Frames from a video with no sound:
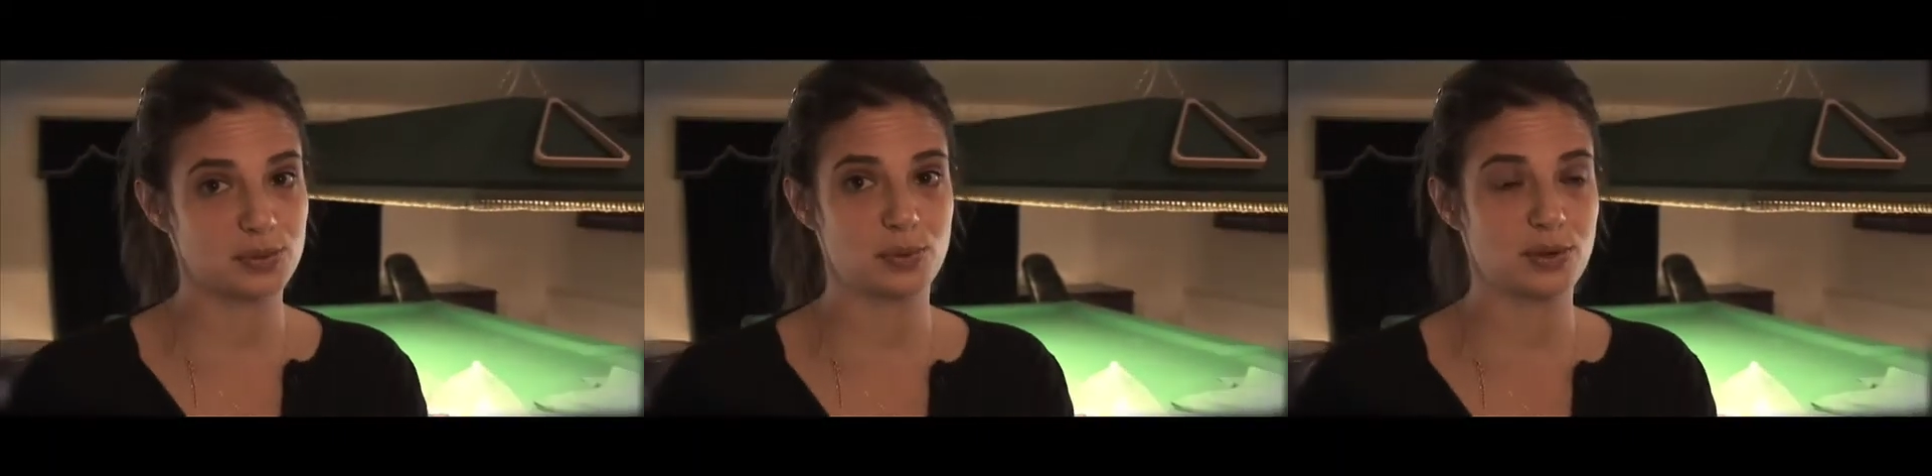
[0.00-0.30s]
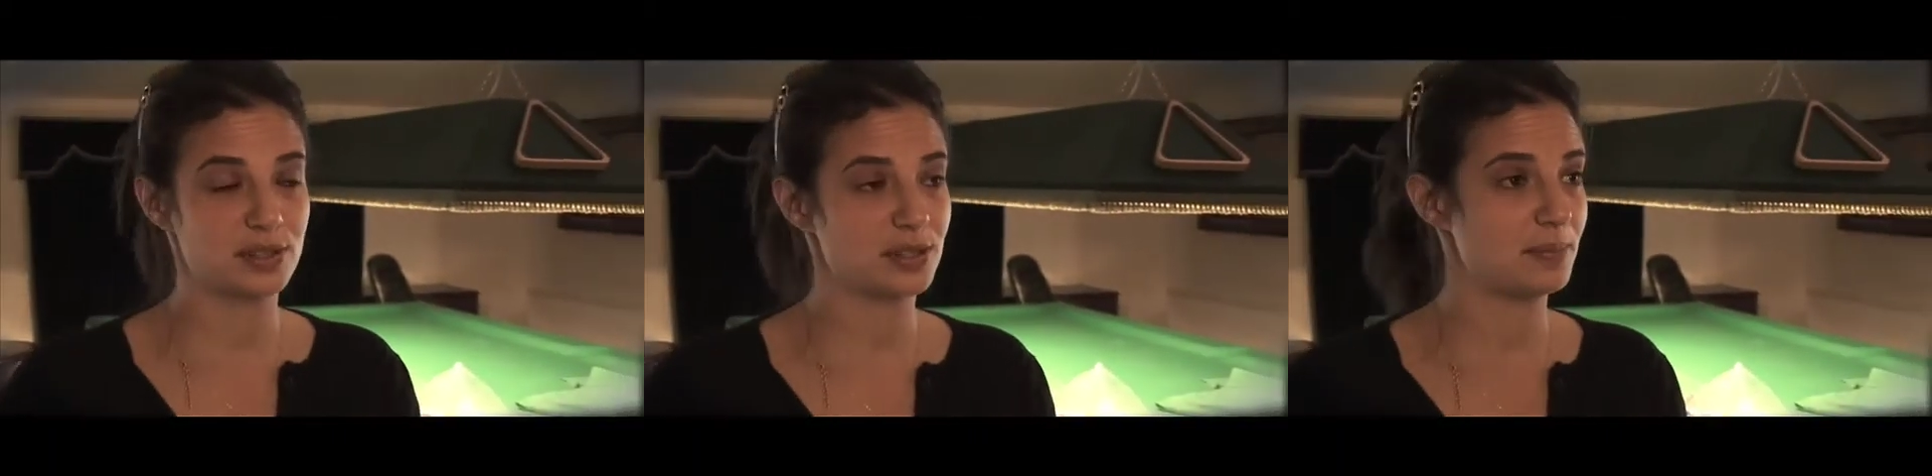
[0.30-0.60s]

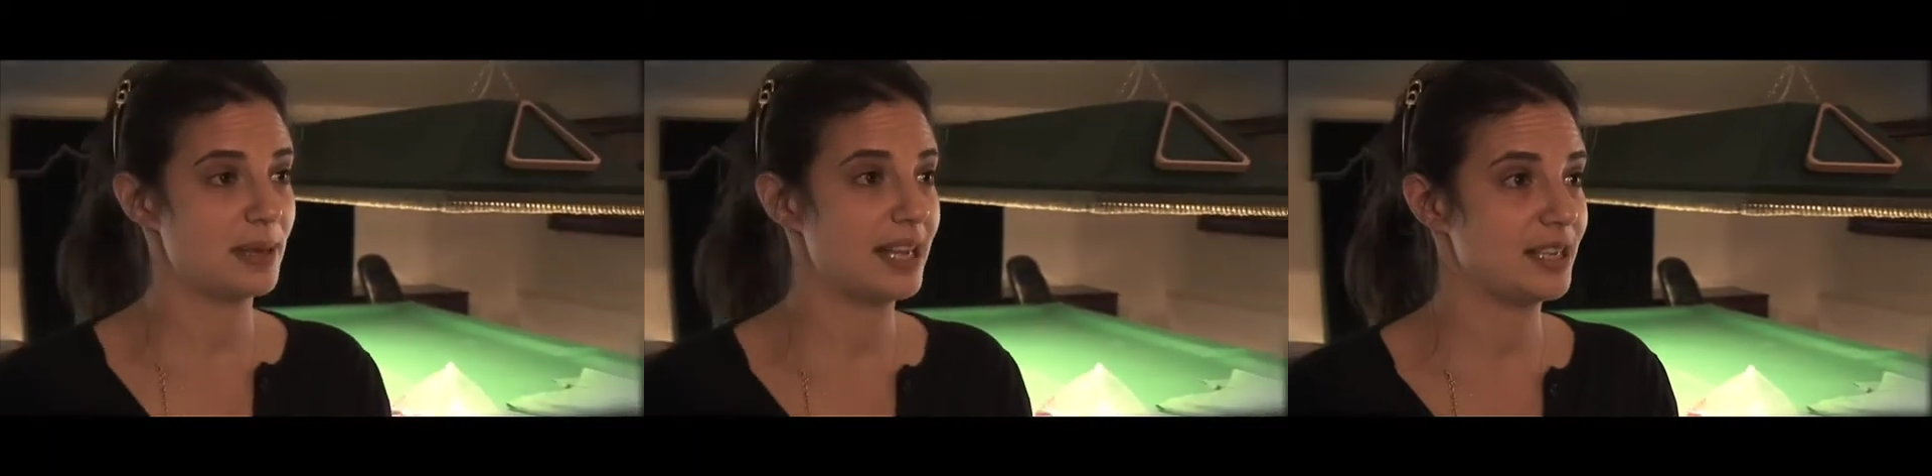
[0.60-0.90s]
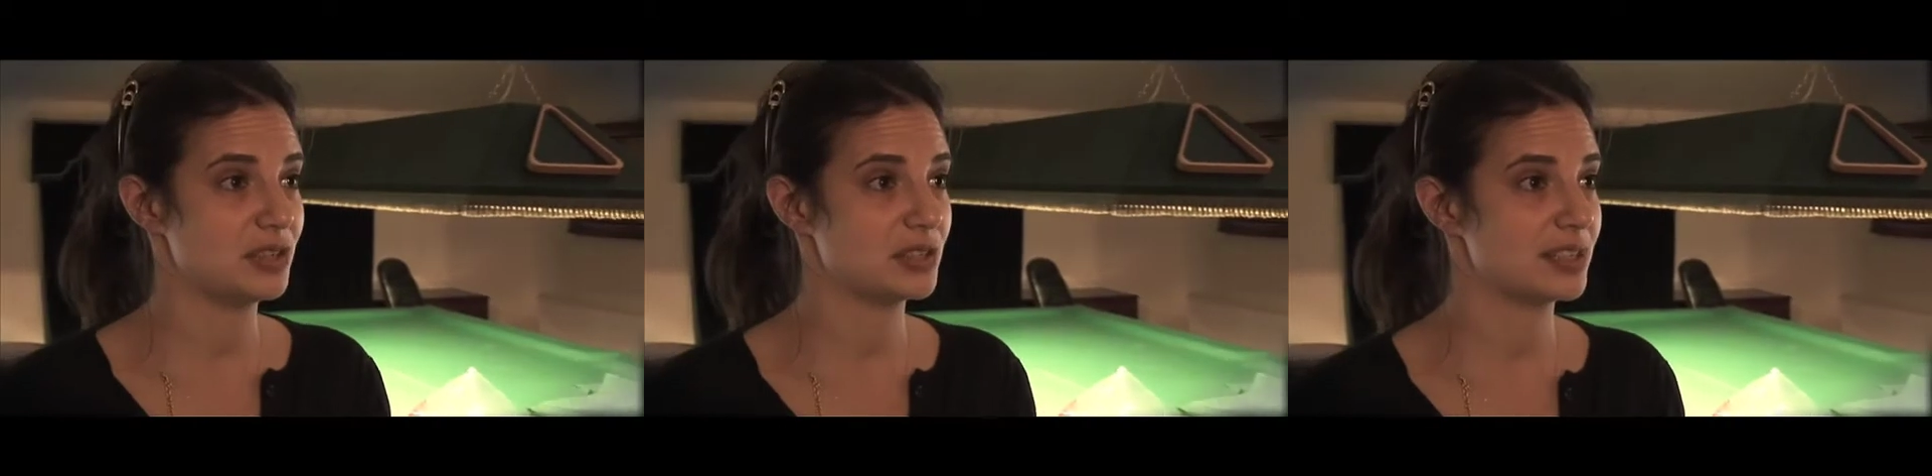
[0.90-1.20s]
words on a
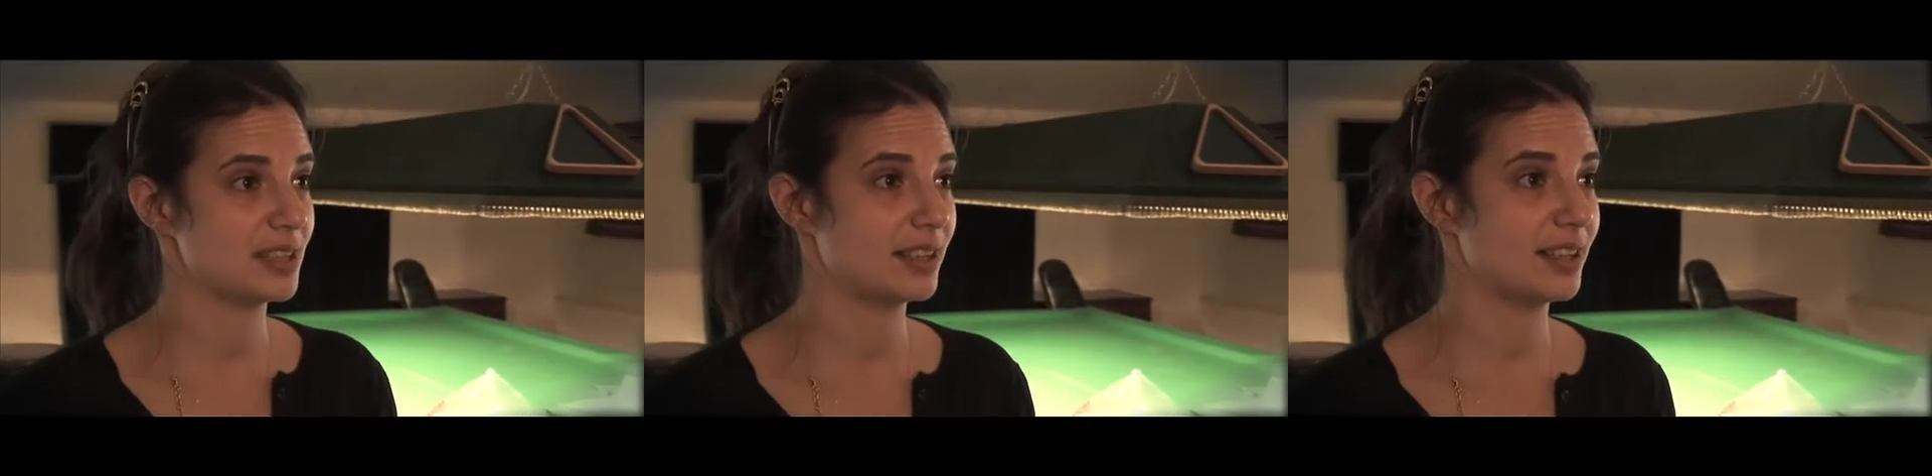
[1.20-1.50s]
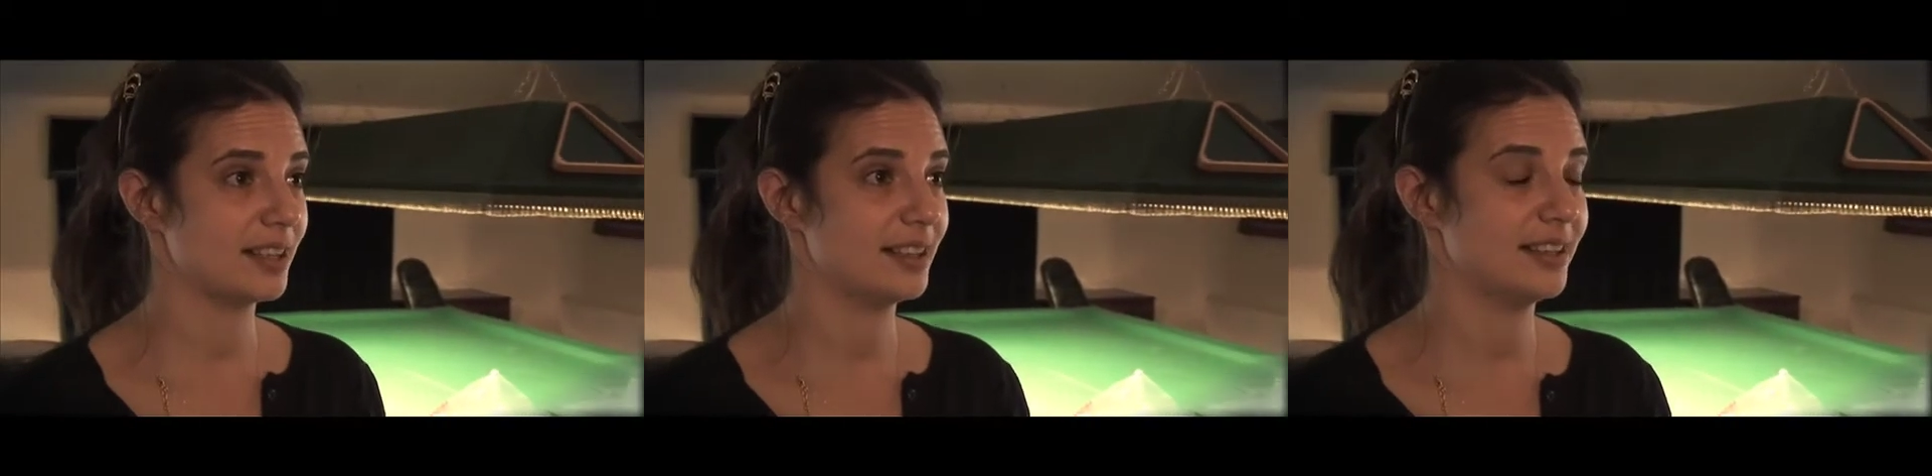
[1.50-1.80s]
page and suddenly